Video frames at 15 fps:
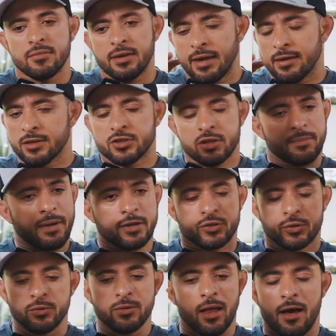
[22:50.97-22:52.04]
English are my
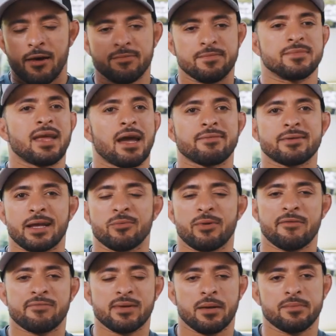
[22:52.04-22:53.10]
true love, never getting
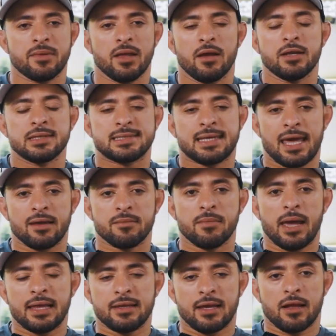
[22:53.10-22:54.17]
away from them, staying
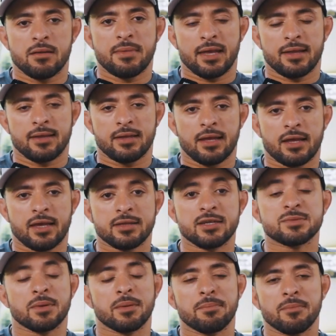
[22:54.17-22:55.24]
mainly on
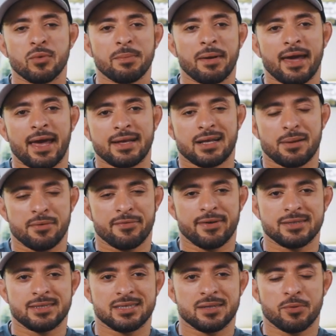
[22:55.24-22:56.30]
English, but we might add a couple of
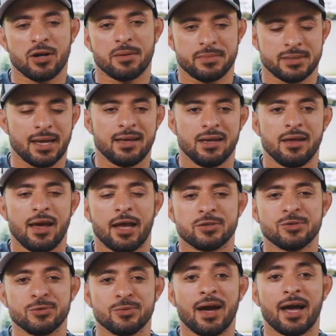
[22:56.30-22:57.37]
Frenchies to the program, because I
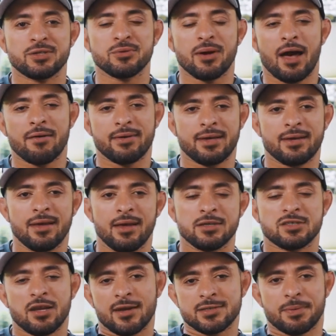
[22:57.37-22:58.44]
do have a
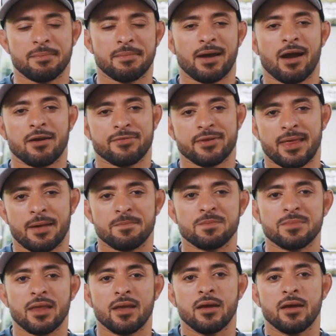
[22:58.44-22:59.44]
soft spot in my heart for them.